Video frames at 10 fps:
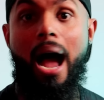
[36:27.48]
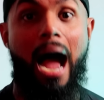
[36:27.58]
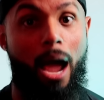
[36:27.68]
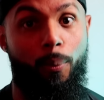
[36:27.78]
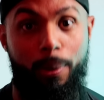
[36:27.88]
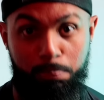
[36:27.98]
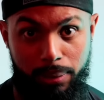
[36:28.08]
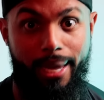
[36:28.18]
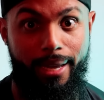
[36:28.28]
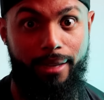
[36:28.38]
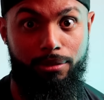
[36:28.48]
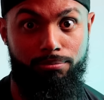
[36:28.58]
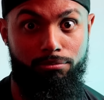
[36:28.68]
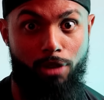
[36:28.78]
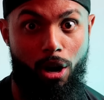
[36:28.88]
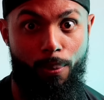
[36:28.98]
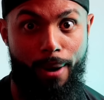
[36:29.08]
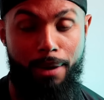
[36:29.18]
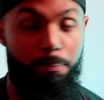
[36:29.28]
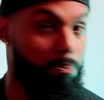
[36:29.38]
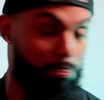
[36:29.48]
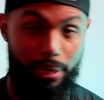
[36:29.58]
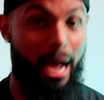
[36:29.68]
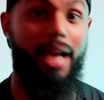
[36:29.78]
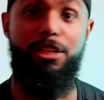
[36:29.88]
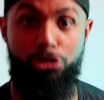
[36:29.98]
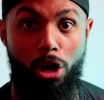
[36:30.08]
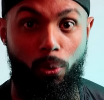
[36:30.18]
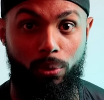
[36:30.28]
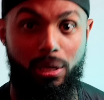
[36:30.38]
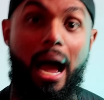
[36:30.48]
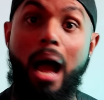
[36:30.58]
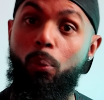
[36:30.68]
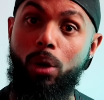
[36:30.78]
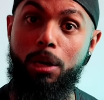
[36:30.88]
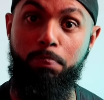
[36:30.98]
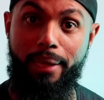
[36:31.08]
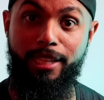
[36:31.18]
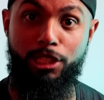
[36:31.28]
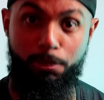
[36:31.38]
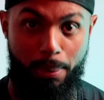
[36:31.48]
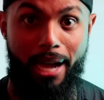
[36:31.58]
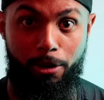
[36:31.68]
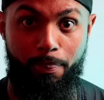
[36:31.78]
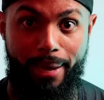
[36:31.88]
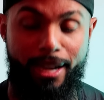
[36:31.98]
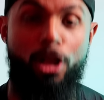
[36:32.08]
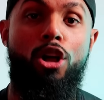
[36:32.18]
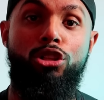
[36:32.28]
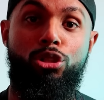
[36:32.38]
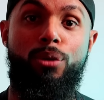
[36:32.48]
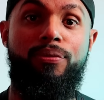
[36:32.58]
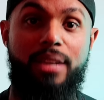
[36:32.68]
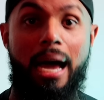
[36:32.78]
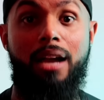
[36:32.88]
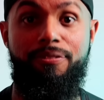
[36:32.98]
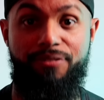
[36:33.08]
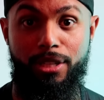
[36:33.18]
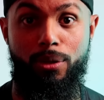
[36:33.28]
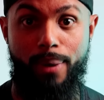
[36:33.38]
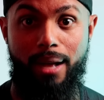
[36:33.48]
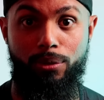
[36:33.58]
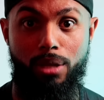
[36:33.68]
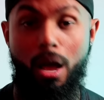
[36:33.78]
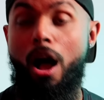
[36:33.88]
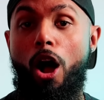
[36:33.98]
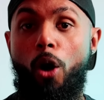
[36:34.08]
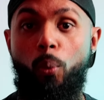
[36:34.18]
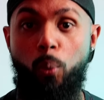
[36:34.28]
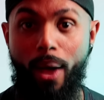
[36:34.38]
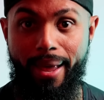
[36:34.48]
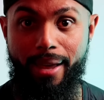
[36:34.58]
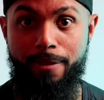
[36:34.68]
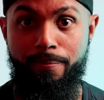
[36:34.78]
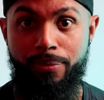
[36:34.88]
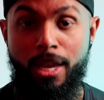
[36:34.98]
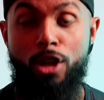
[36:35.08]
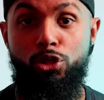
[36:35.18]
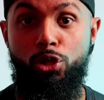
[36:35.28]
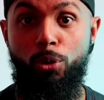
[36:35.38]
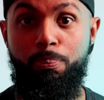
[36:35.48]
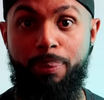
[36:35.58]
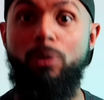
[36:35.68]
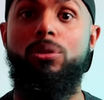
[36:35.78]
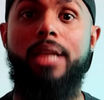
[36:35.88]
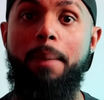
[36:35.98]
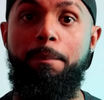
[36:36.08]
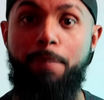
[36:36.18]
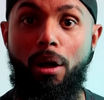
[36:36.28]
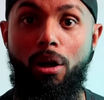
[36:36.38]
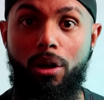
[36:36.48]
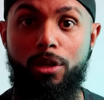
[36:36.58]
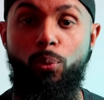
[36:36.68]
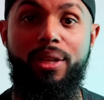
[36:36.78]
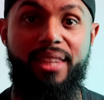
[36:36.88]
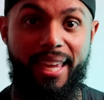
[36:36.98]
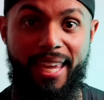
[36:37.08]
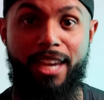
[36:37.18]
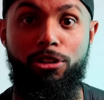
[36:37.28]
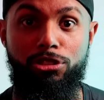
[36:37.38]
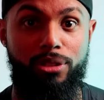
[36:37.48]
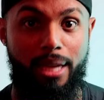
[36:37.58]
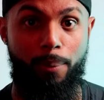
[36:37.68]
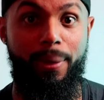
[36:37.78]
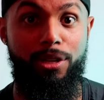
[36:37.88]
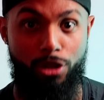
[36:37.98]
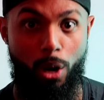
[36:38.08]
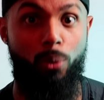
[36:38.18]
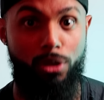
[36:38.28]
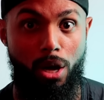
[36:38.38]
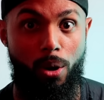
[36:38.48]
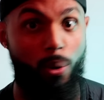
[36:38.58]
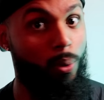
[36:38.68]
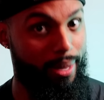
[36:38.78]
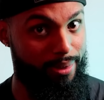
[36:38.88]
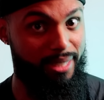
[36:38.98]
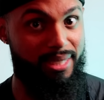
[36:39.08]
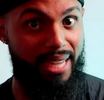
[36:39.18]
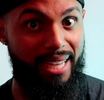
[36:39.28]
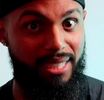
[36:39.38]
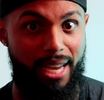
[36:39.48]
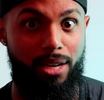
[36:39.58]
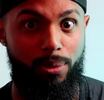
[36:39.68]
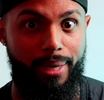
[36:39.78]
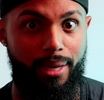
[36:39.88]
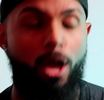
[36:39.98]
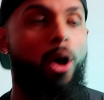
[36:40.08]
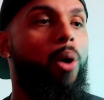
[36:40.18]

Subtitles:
I would play it, all right? But I don't. I want to play Spider-Man. So you've got to figure out a way to build a bond with a character that we don't know, in this case, Harry,